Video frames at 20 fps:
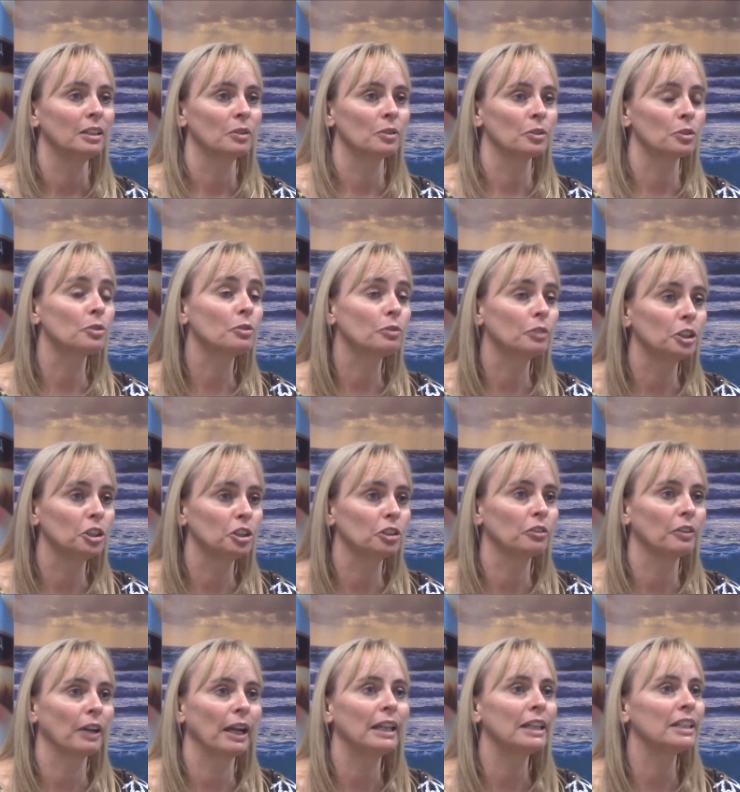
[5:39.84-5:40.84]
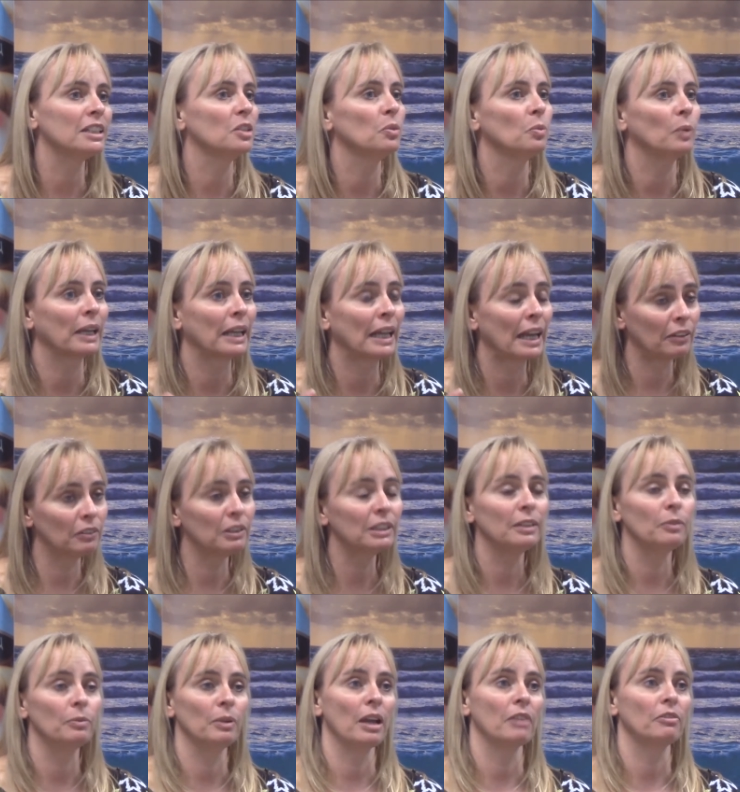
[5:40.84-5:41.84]
through virtual reality. We
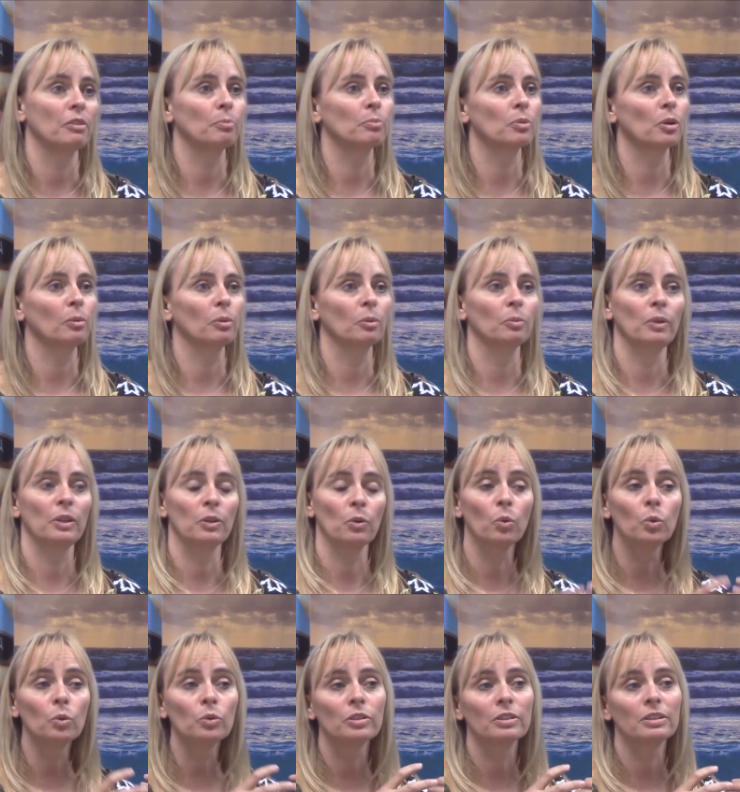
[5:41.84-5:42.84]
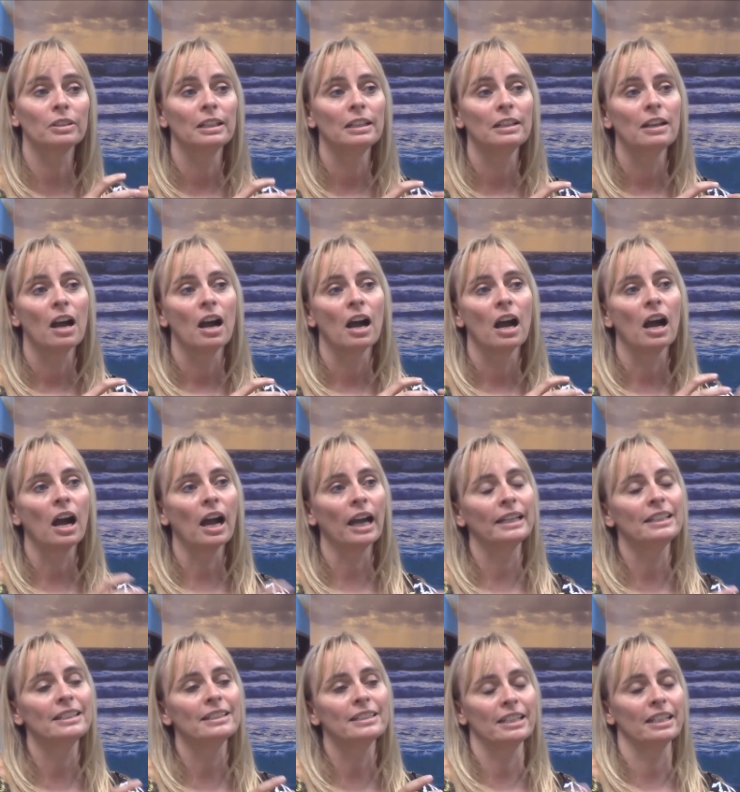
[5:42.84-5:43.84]
currently we have a problem with all the
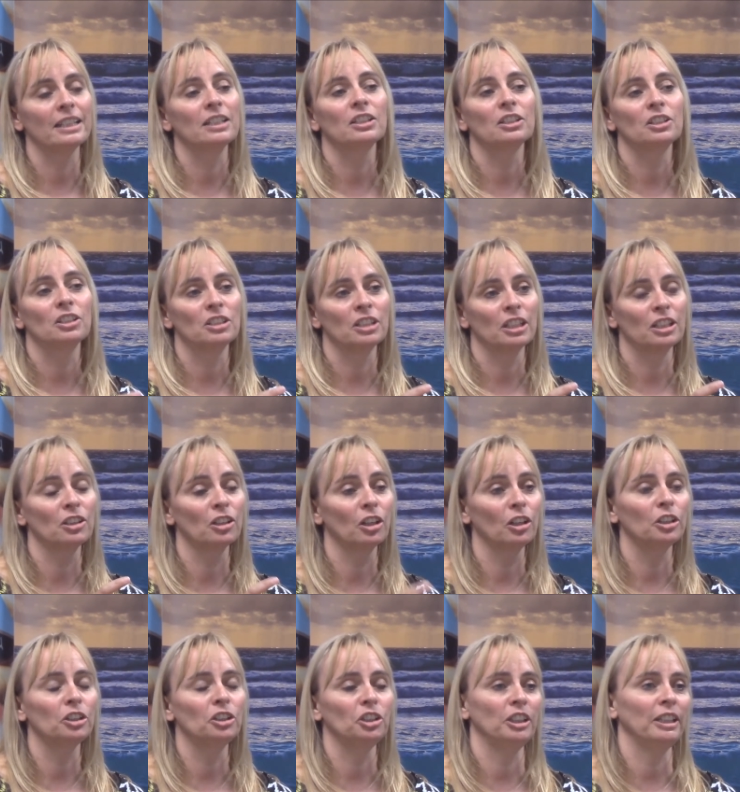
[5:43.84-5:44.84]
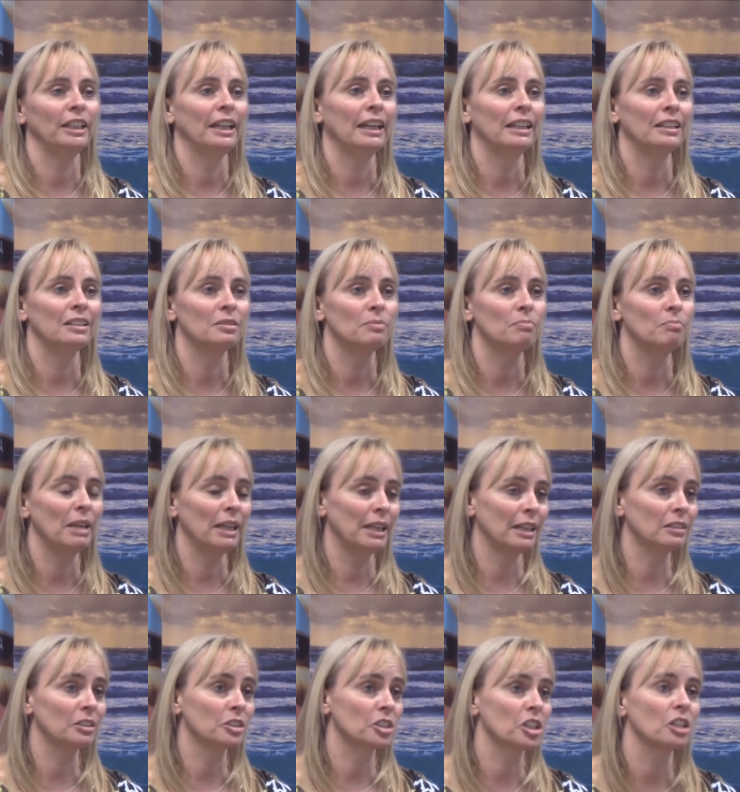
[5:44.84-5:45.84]
high-tech technology and
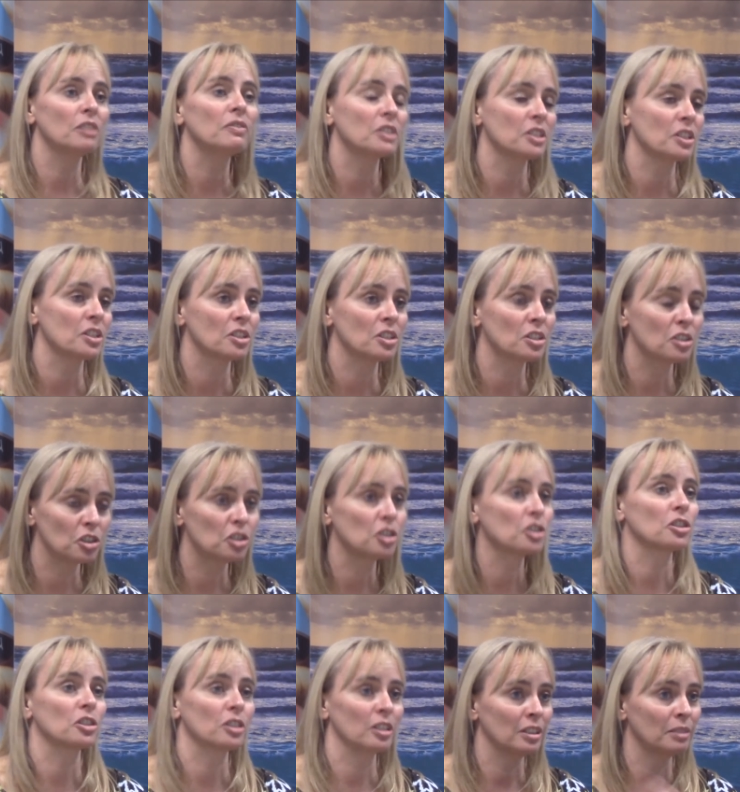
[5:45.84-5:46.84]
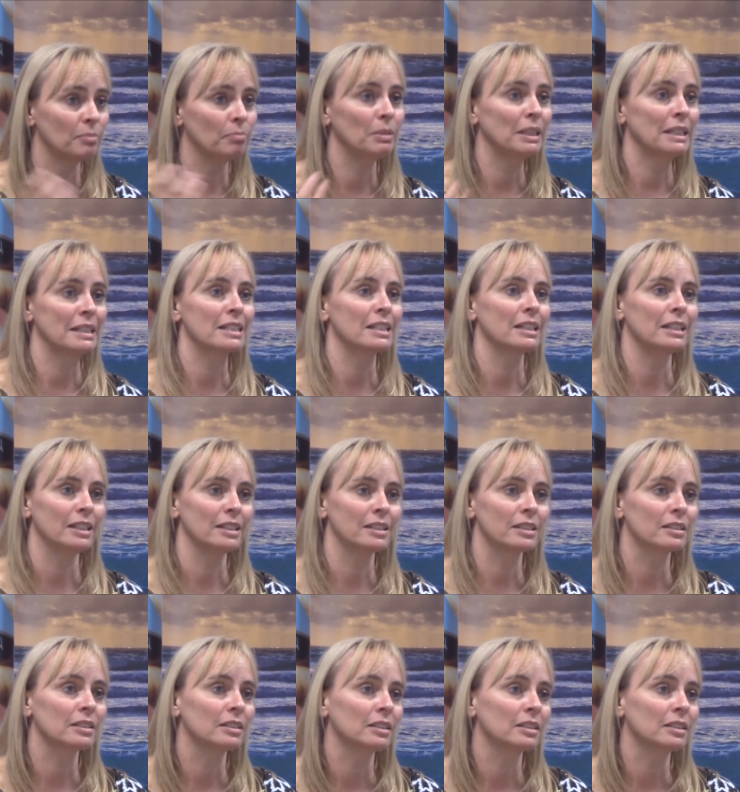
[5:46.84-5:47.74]
medical services is just in the big cities.